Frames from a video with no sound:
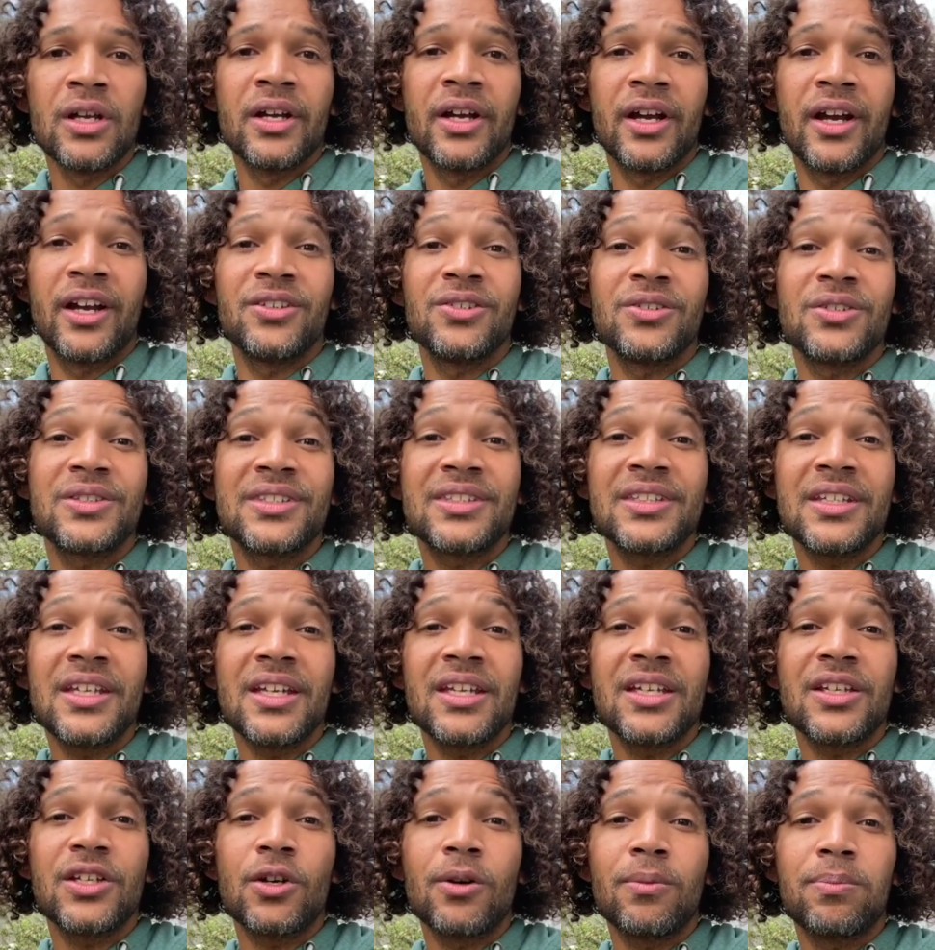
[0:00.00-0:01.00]
And you see,
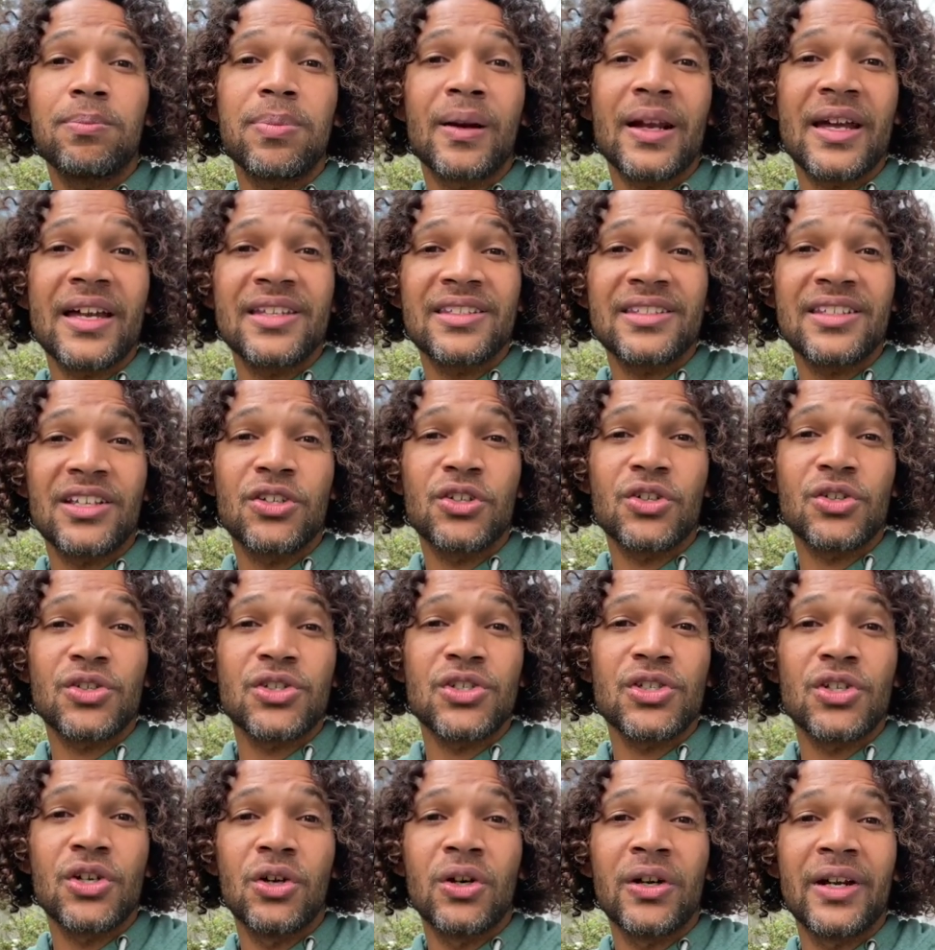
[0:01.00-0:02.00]
your plants and your
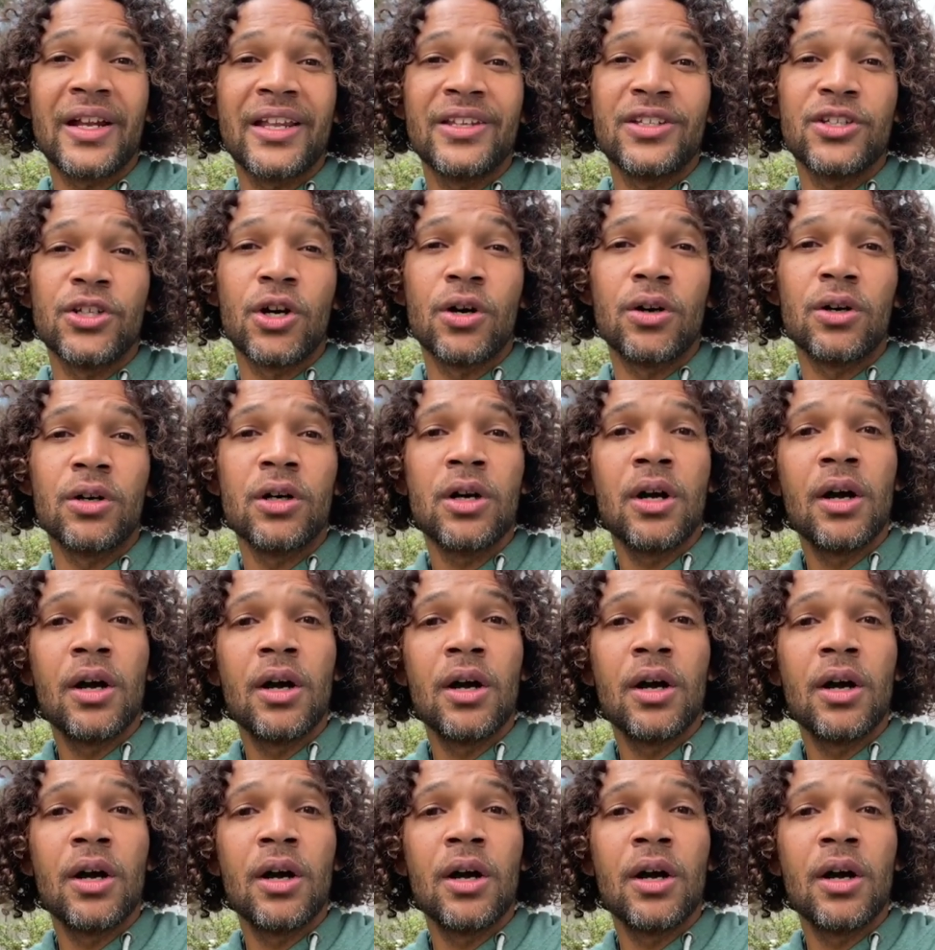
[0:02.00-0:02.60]
soil and your